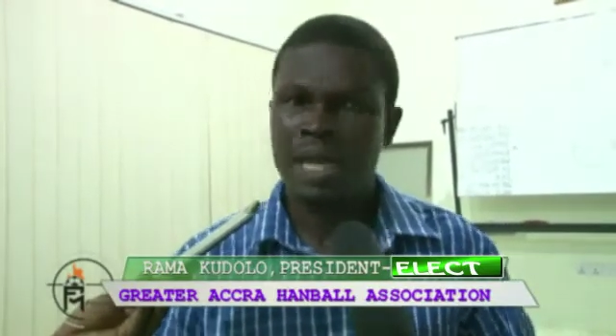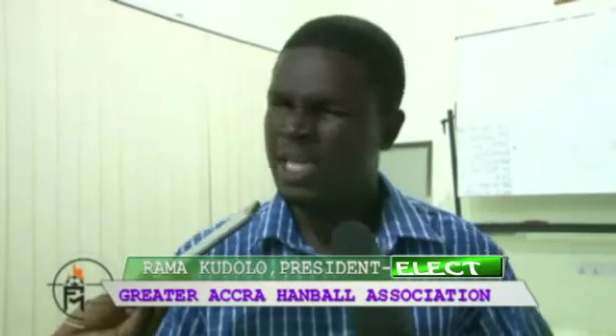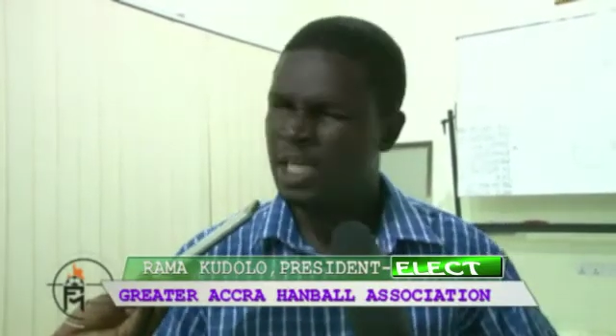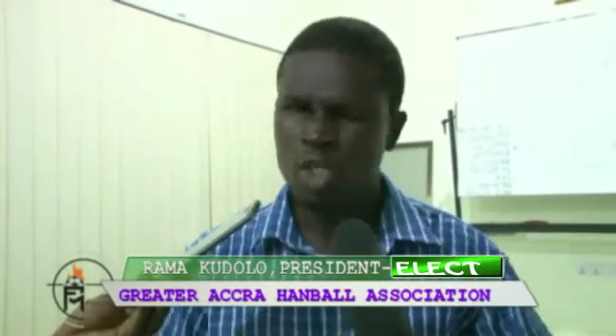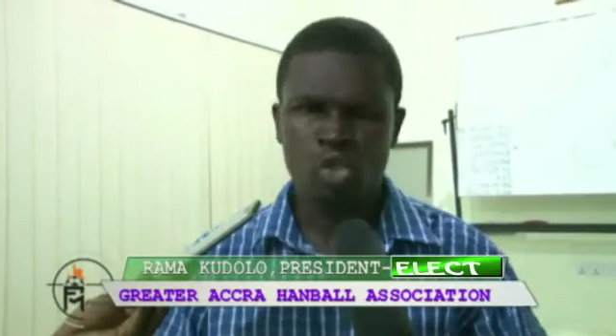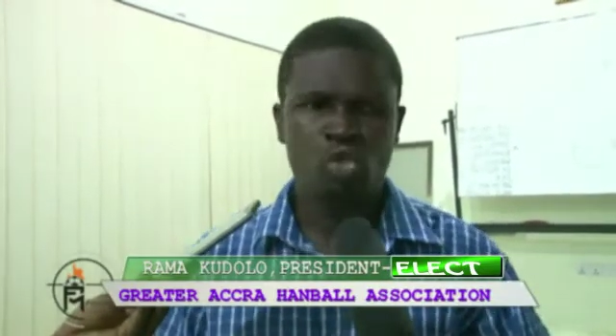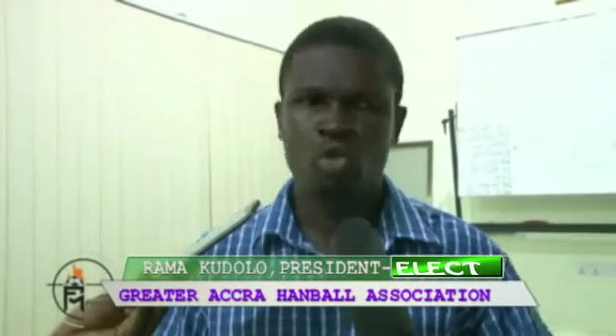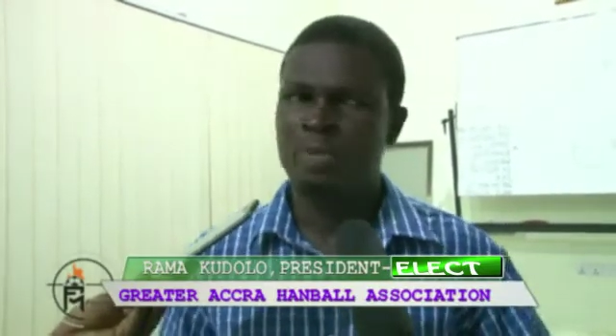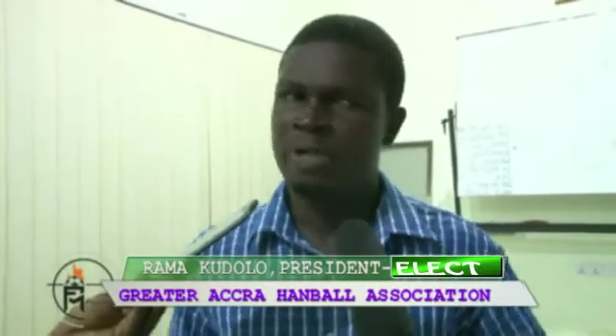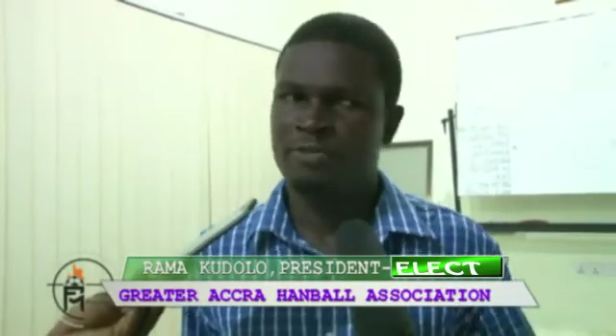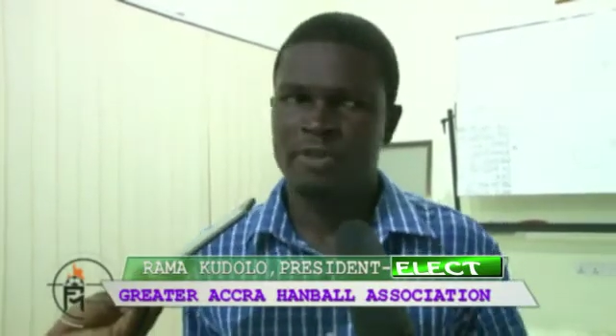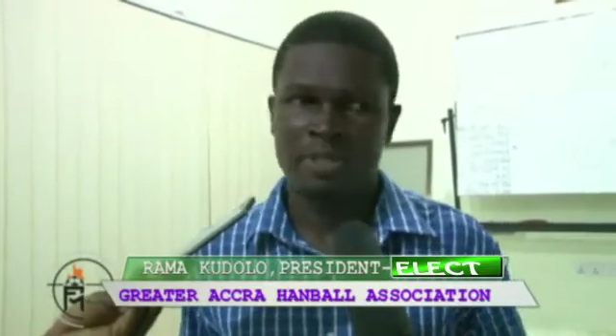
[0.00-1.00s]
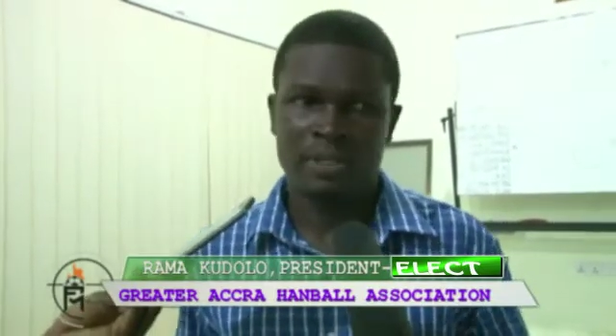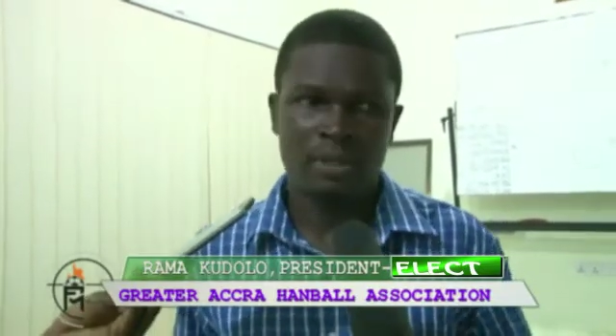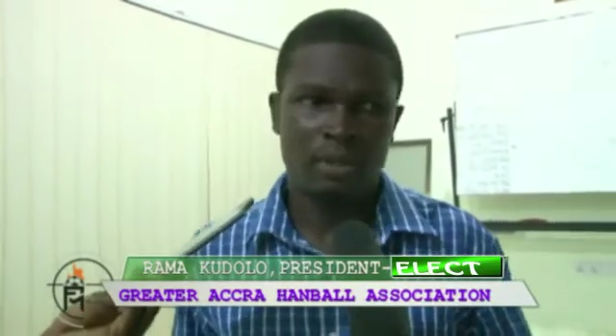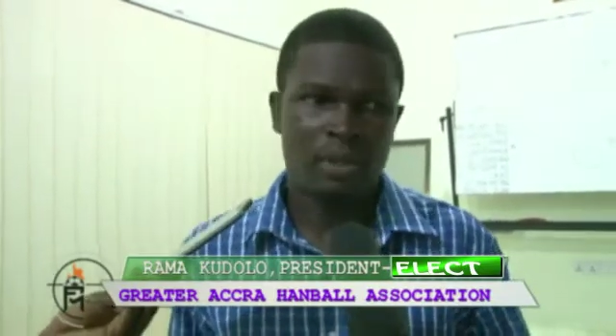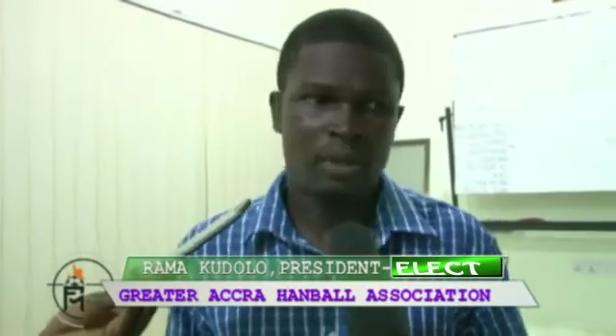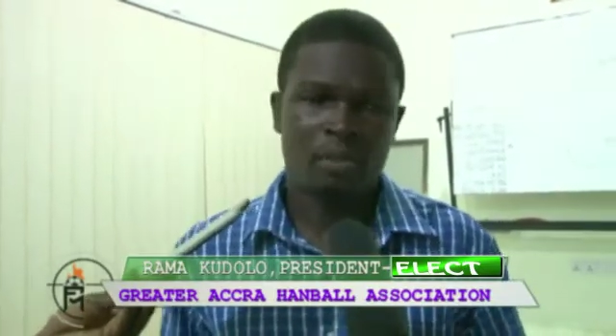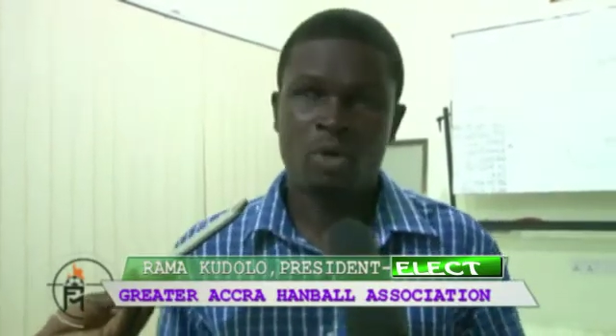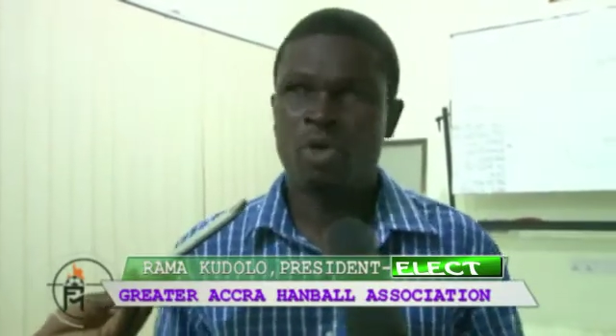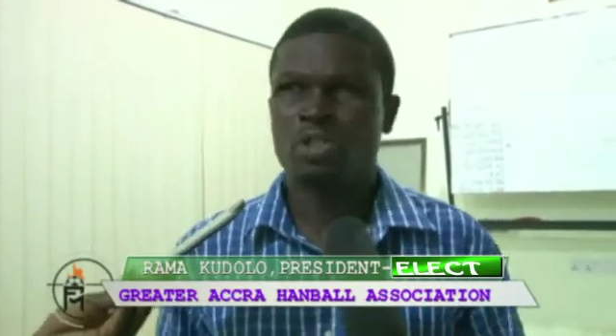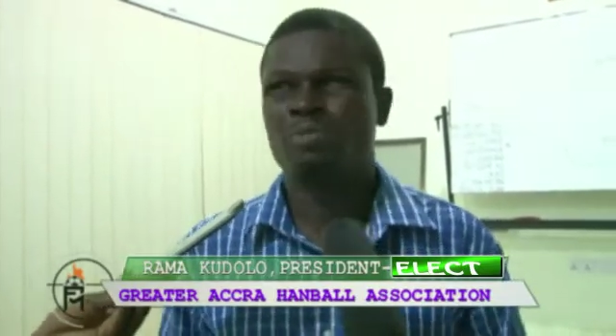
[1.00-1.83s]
I didn't show my face because